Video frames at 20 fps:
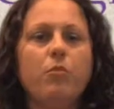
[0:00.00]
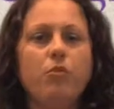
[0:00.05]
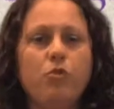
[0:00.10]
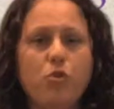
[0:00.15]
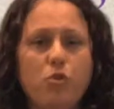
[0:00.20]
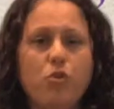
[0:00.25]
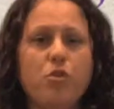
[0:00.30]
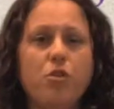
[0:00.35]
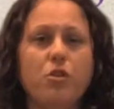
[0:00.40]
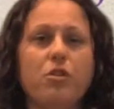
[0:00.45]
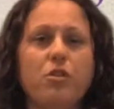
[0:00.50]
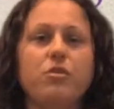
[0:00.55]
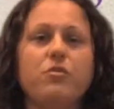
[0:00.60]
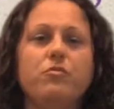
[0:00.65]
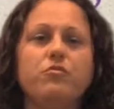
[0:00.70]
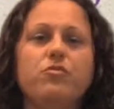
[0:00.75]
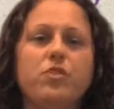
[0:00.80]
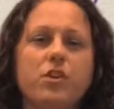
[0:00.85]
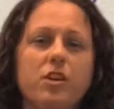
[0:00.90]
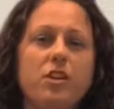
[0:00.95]
Google
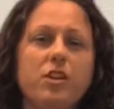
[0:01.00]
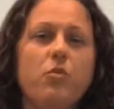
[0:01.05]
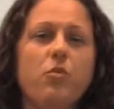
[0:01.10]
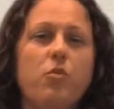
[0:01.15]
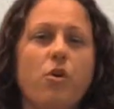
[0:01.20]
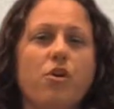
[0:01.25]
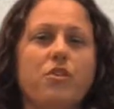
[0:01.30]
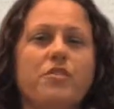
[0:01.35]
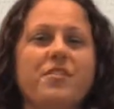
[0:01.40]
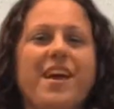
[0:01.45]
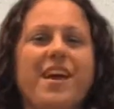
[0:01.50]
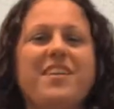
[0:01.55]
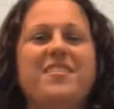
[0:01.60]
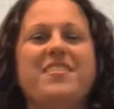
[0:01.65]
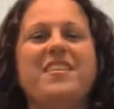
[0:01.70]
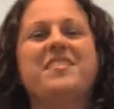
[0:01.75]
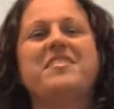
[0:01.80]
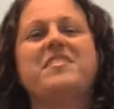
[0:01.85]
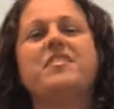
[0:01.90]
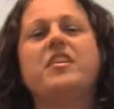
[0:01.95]
really works
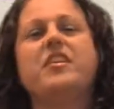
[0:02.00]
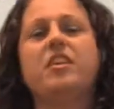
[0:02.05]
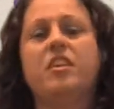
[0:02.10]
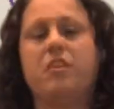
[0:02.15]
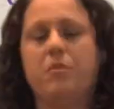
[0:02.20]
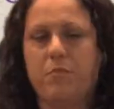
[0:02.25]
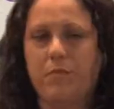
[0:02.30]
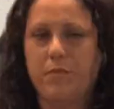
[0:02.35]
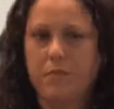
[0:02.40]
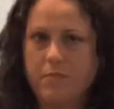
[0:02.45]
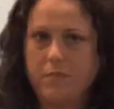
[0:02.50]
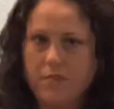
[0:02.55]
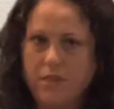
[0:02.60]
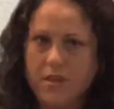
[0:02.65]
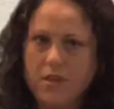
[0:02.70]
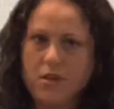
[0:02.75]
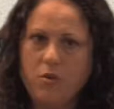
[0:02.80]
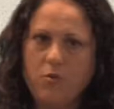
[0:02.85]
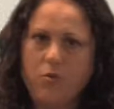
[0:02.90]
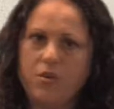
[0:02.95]
as a team,
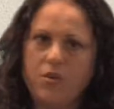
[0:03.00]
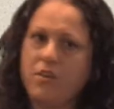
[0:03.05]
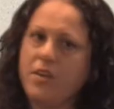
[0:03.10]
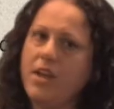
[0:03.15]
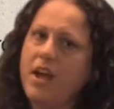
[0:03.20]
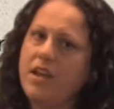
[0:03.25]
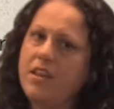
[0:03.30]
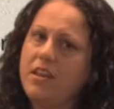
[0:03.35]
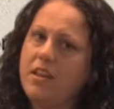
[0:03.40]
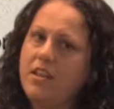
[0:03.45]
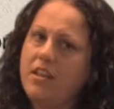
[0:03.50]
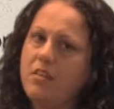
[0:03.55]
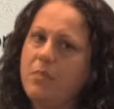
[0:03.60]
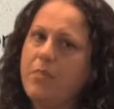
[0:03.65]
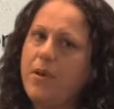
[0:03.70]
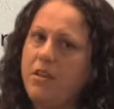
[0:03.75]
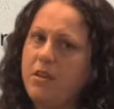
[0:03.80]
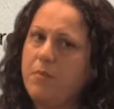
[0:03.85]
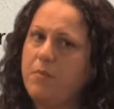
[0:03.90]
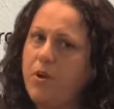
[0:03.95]
where they're not
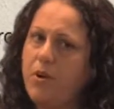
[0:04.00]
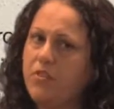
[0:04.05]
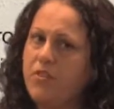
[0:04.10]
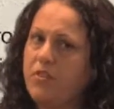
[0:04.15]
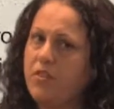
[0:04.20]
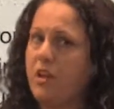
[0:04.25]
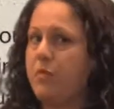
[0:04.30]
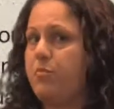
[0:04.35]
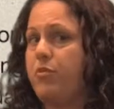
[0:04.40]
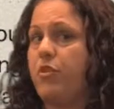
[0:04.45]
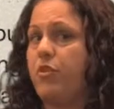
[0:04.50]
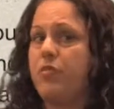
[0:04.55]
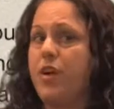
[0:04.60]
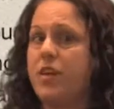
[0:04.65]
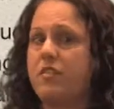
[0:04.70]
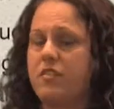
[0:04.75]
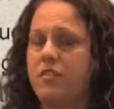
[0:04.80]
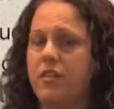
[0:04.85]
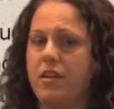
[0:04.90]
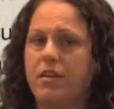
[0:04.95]
independent person like pro
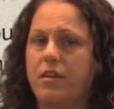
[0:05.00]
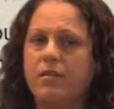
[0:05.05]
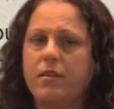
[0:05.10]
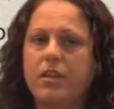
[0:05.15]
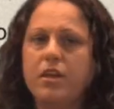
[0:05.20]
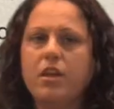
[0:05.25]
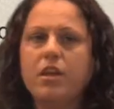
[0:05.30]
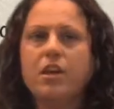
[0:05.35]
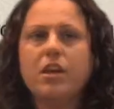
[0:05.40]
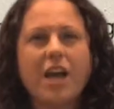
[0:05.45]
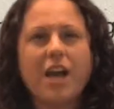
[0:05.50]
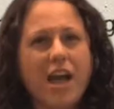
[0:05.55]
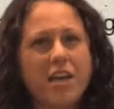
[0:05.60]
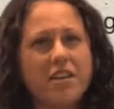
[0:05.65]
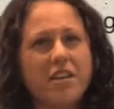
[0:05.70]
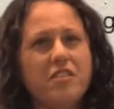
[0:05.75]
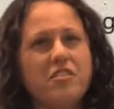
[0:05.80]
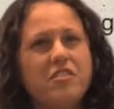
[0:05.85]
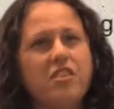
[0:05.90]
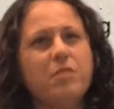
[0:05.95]
wrestling. Kind
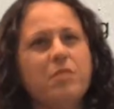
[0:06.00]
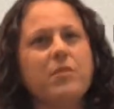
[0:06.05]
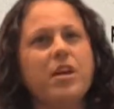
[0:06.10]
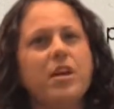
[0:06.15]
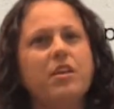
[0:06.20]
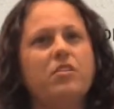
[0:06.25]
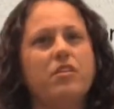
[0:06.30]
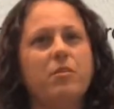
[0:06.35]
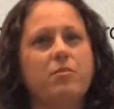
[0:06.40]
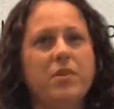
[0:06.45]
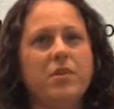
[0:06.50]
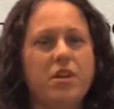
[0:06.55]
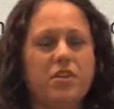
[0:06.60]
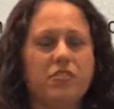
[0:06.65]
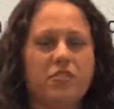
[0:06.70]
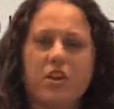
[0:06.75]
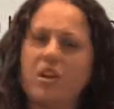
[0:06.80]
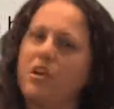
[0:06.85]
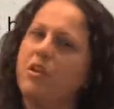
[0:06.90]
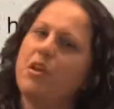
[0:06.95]
of a team like the
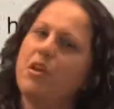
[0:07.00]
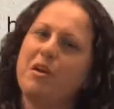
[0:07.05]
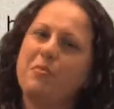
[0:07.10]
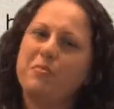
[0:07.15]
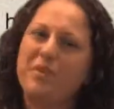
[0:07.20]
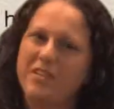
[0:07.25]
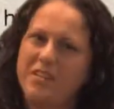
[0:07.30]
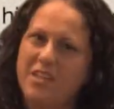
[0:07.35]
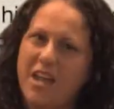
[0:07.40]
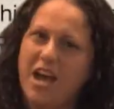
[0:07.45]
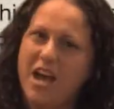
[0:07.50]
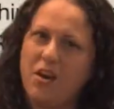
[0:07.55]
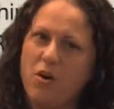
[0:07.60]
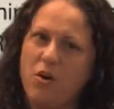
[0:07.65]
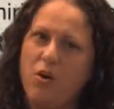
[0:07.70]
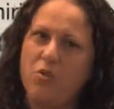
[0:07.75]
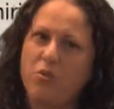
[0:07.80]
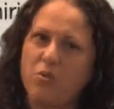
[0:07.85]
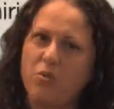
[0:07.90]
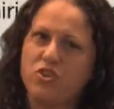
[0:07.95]
military, but
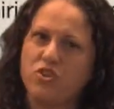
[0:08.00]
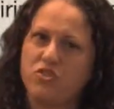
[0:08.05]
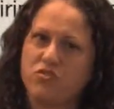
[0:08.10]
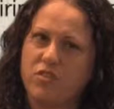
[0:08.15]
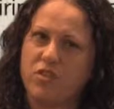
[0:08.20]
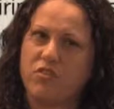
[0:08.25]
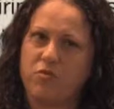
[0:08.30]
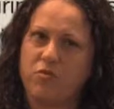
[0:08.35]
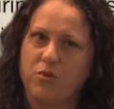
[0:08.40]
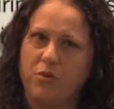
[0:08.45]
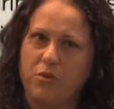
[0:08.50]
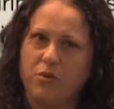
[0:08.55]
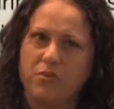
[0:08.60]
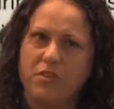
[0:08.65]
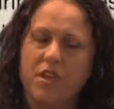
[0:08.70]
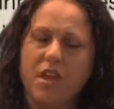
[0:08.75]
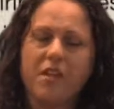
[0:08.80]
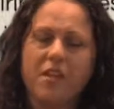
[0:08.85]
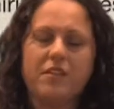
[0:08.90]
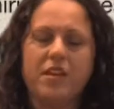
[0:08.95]
not all those strict
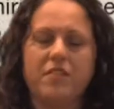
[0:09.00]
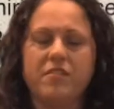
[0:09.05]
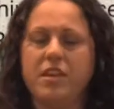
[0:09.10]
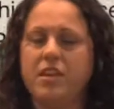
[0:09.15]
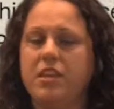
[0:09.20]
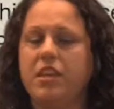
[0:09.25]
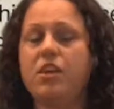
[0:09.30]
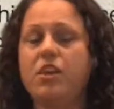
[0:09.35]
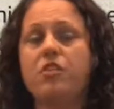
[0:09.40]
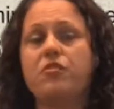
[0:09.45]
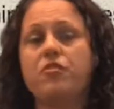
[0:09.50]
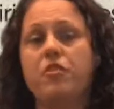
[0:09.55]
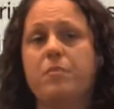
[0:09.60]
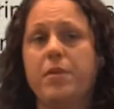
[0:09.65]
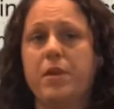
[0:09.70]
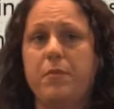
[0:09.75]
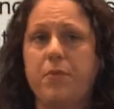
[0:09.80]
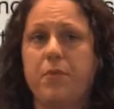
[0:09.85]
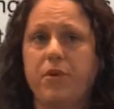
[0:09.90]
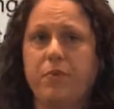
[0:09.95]
rules. They take care of their
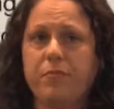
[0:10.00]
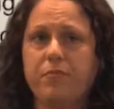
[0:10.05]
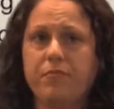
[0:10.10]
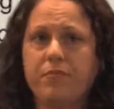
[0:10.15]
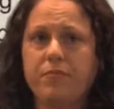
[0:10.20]
people.